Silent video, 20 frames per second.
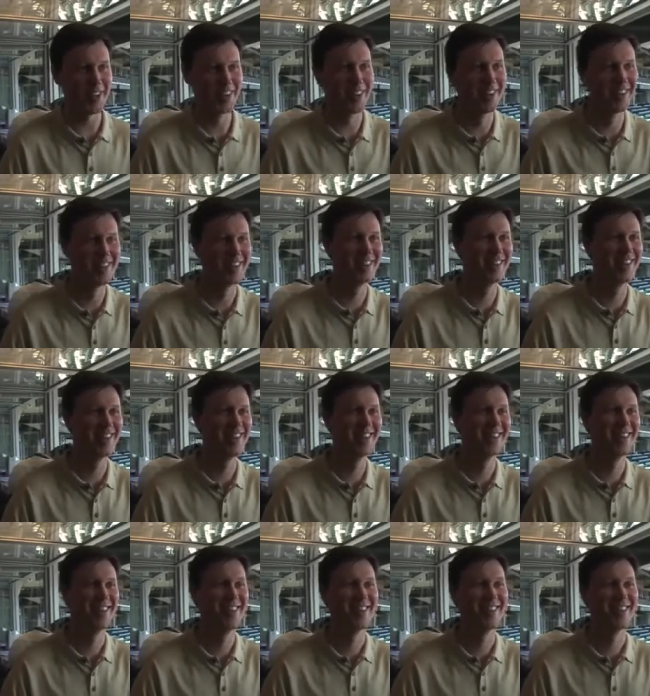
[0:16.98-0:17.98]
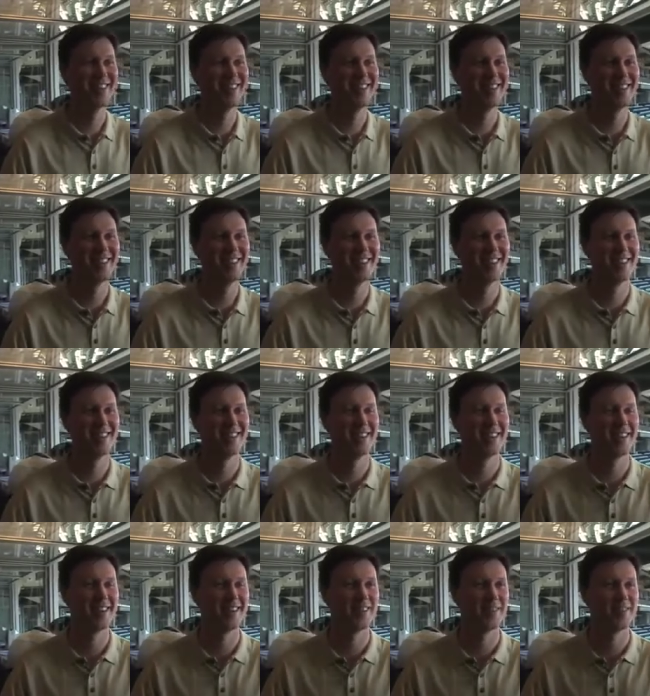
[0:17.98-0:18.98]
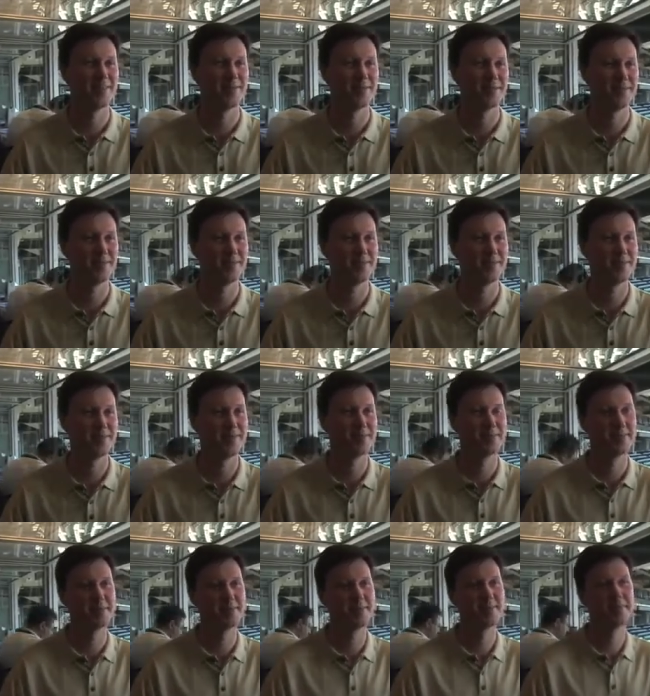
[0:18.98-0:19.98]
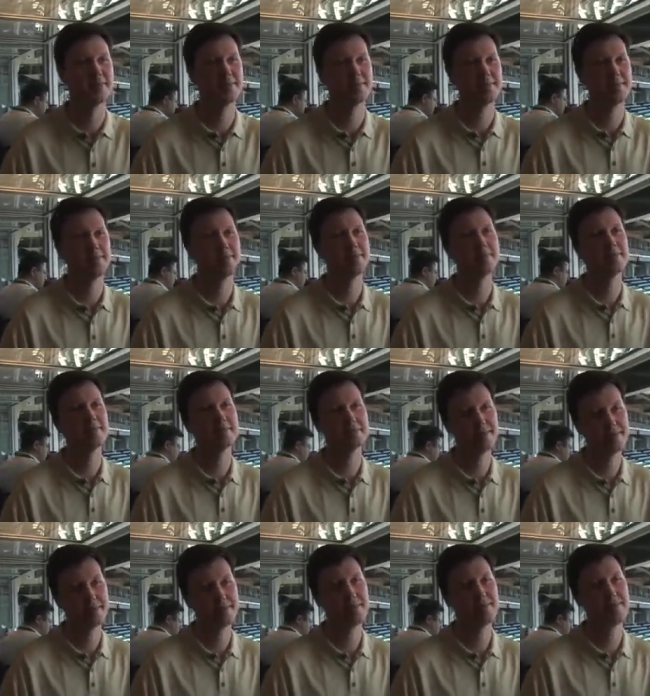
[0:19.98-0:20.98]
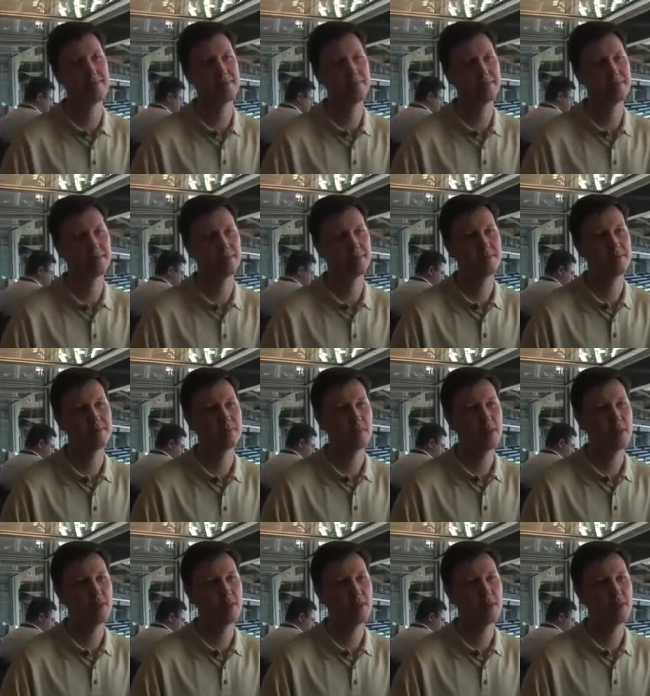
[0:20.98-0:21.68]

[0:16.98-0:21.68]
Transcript: Thanks a lot. Tell me, how does the typical day go for a baseball broadcaster?